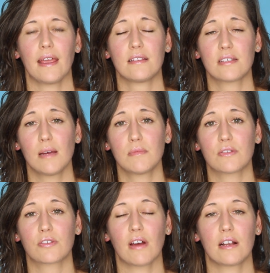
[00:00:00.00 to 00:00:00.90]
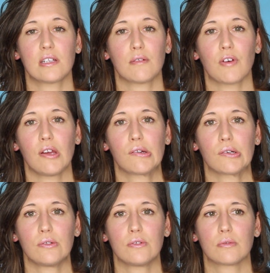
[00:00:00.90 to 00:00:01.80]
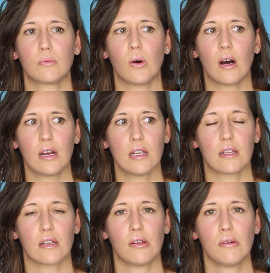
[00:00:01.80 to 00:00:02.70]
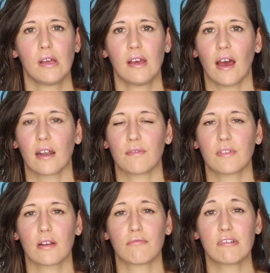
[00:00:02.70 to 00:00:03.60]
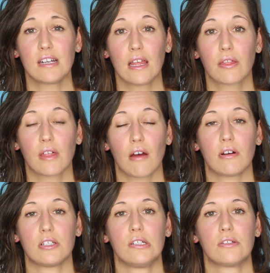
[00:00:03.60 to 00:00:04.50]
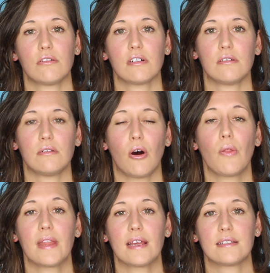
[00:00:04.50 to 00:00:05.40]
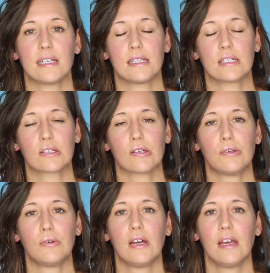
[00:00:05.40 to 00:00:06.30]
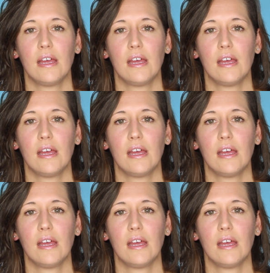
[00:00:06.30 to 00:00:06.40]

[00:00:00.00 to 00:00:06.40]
In terms of scratching vocals, what I do, and I've done a really thorough tutorial on this in the school,